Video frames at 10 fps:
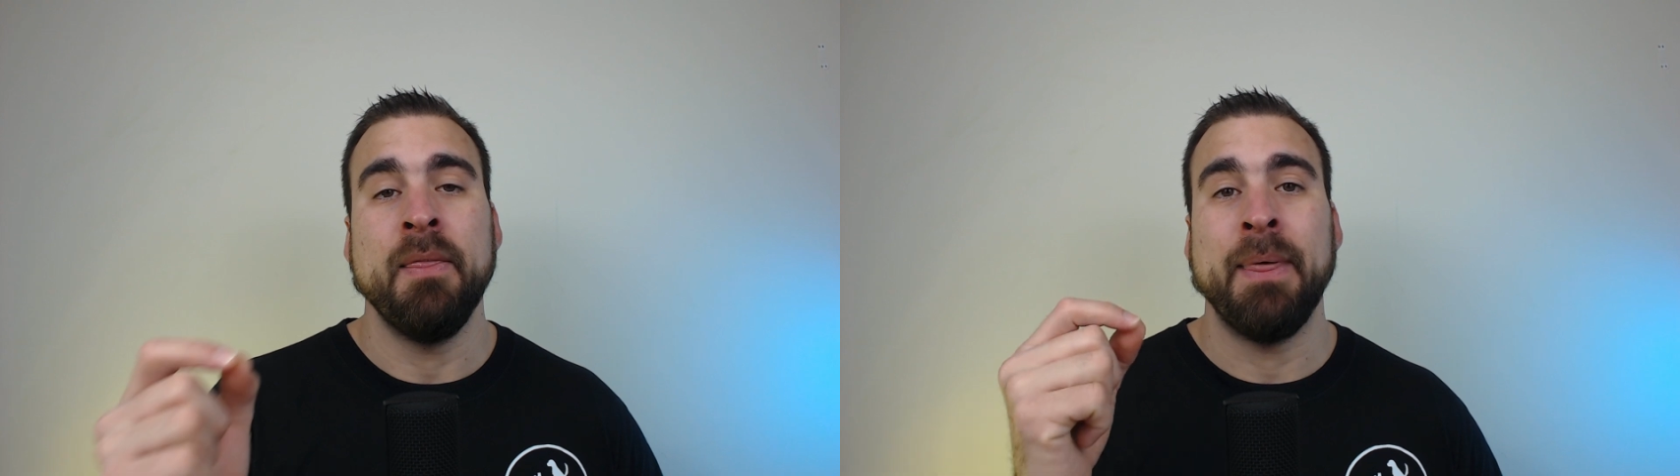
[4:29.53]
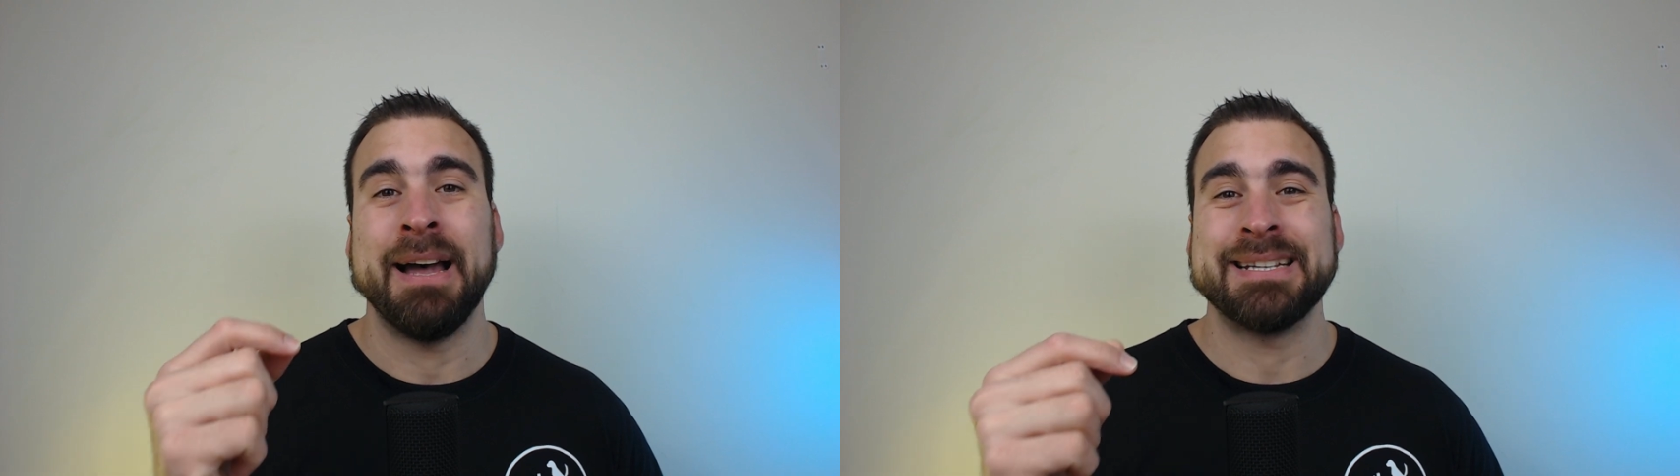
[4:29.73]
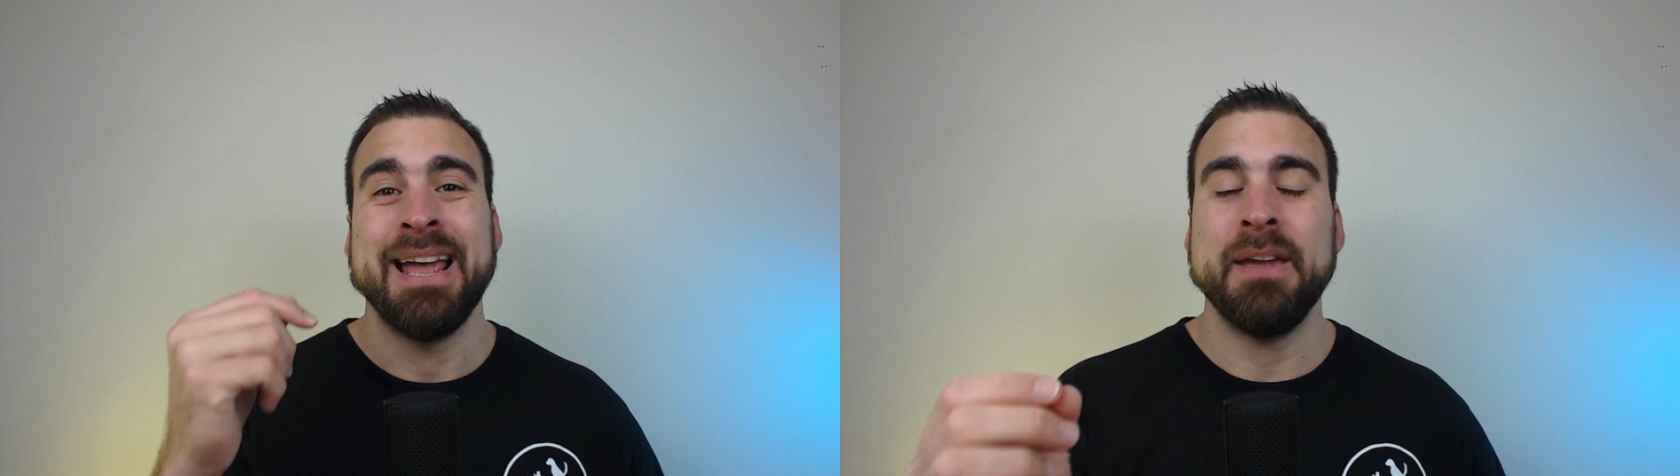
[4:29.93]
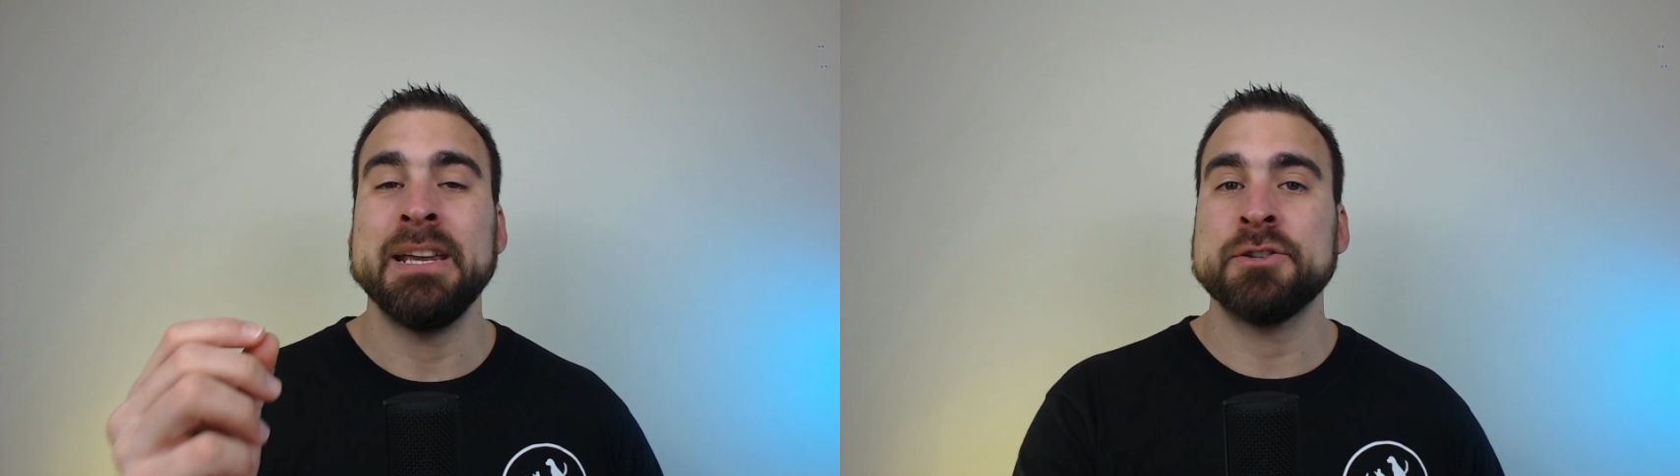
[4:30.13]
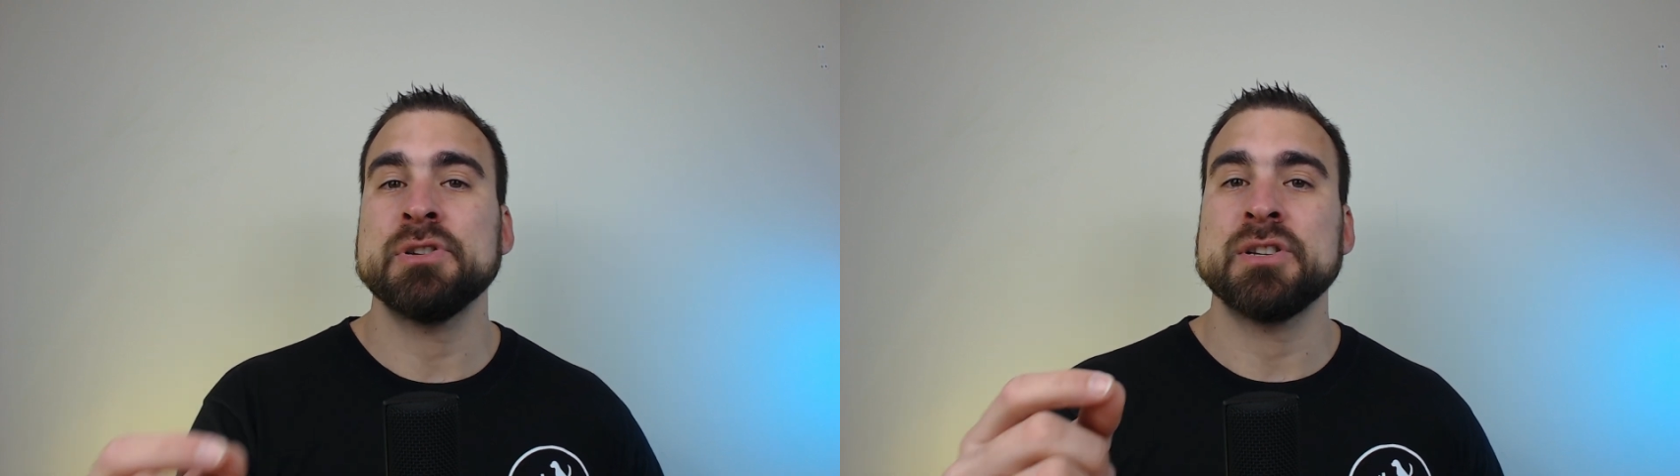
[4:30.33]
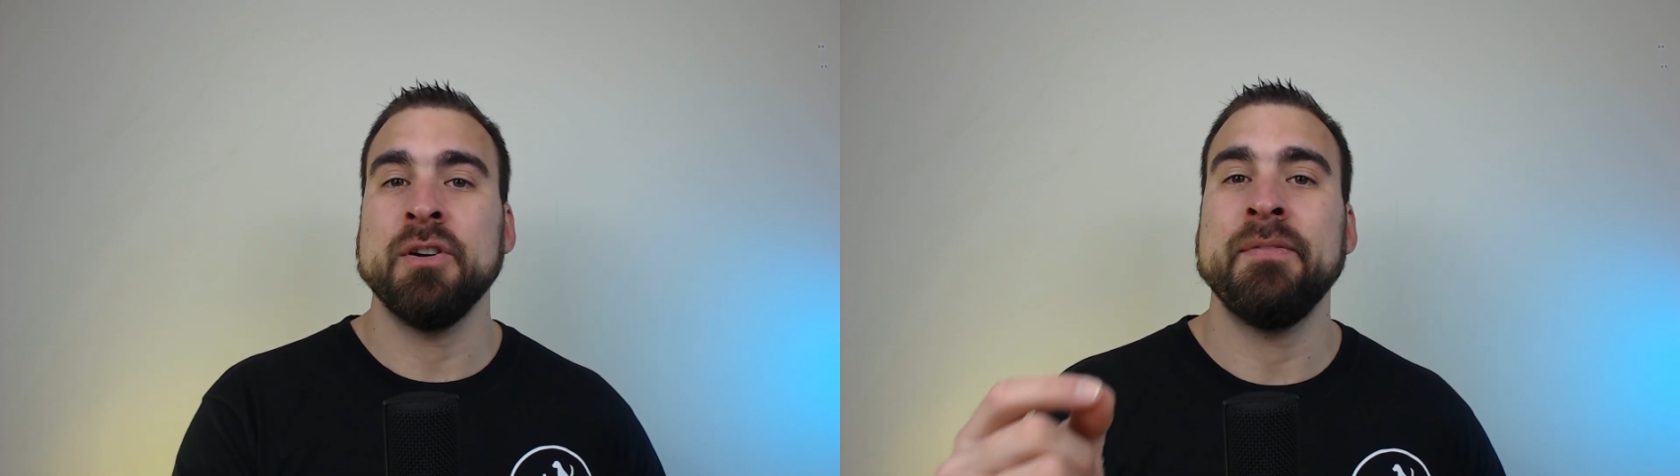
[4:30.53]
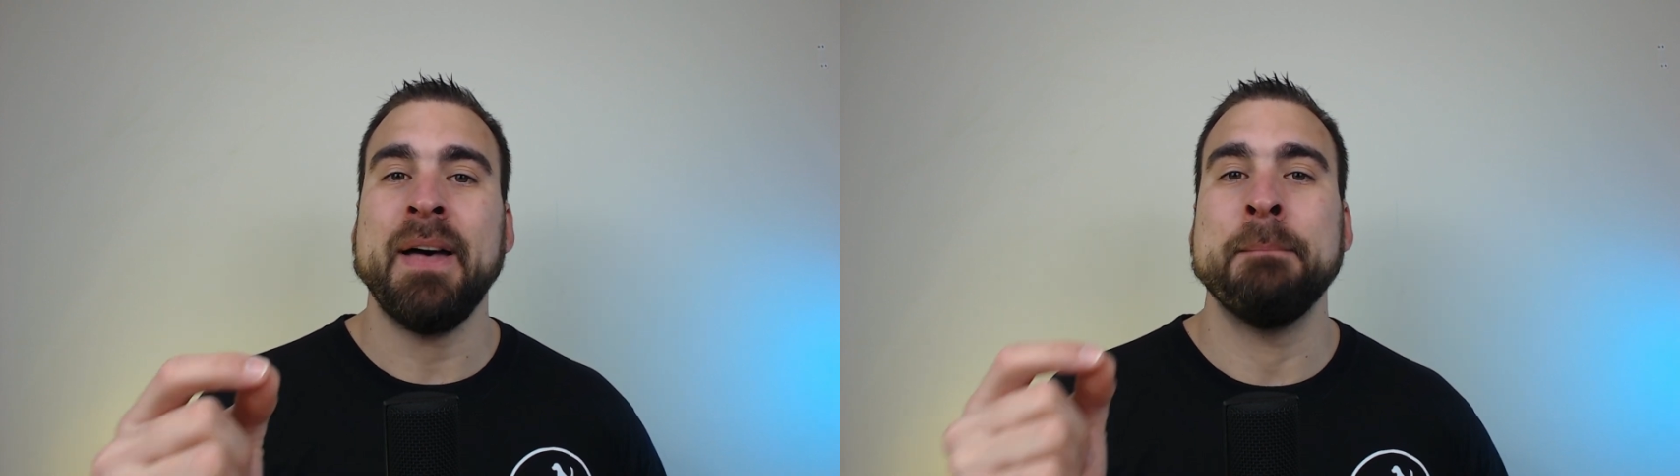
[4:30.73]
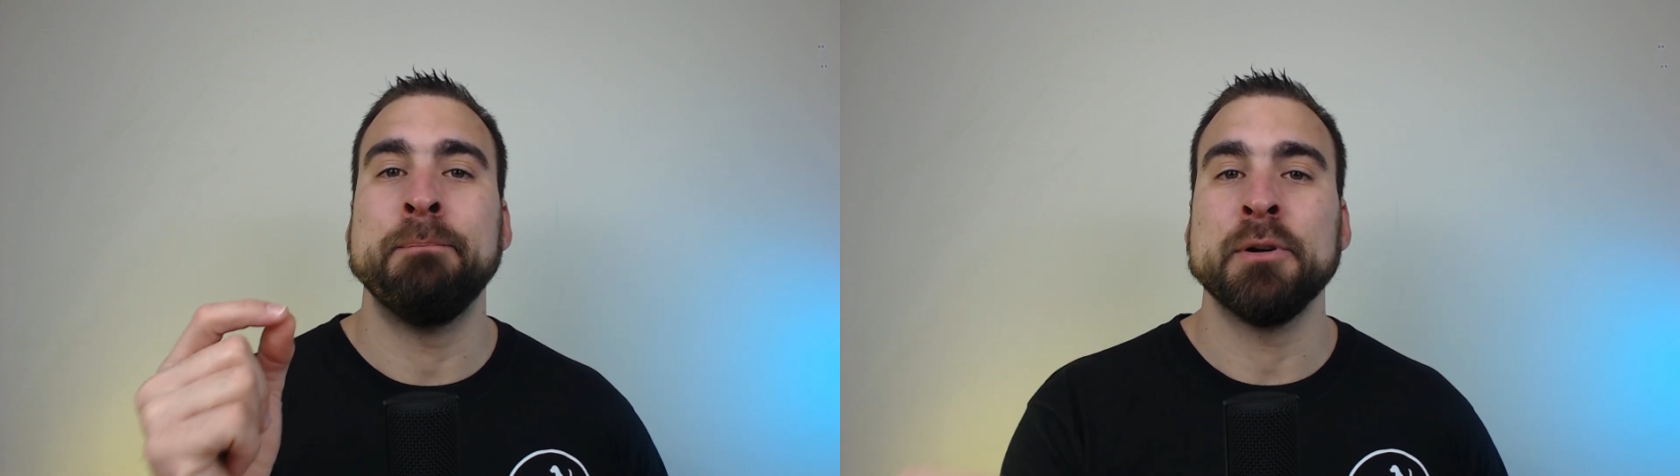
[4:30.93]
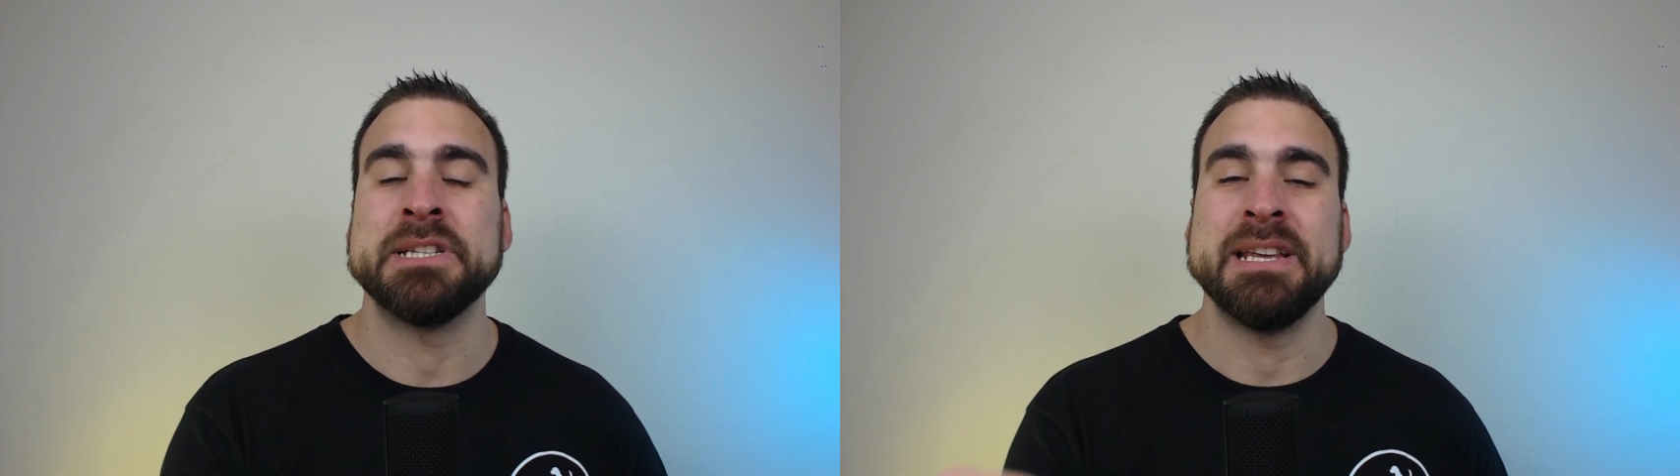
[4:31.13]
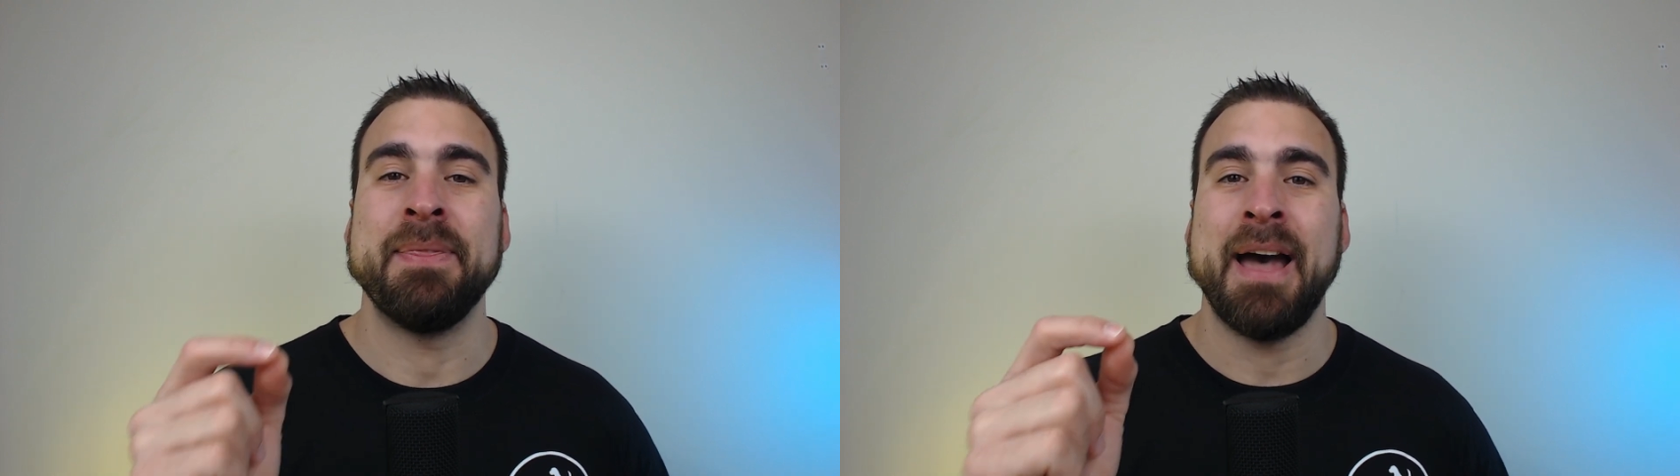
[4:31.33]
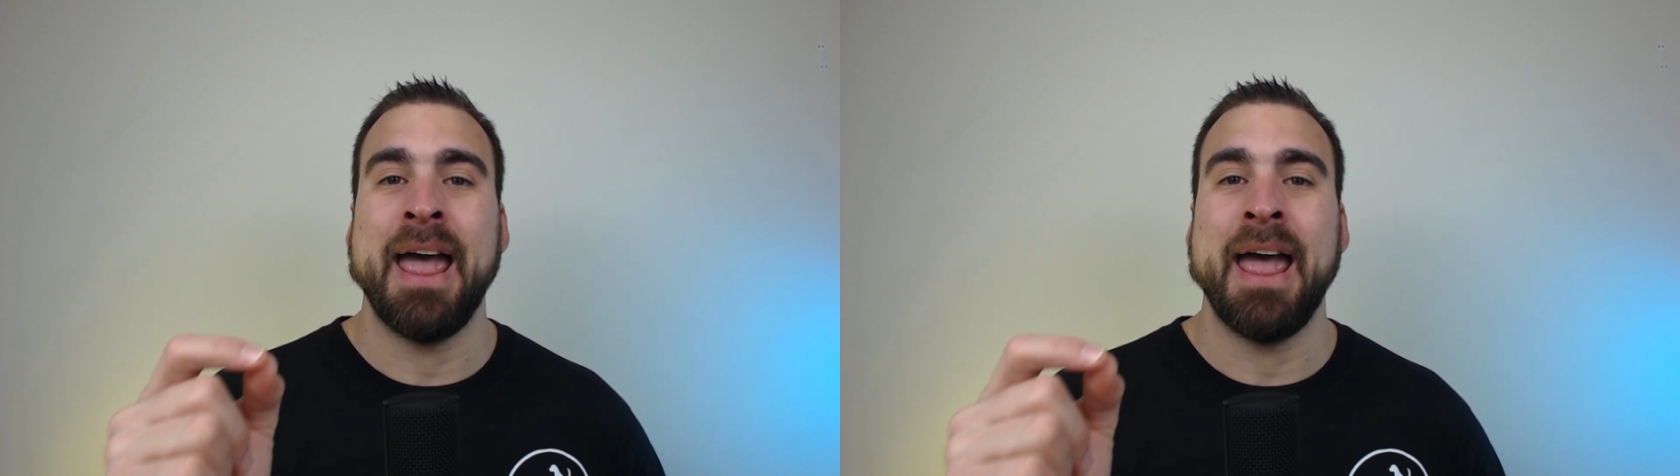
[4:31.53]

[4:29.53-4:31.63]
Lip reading: that the interest of that body that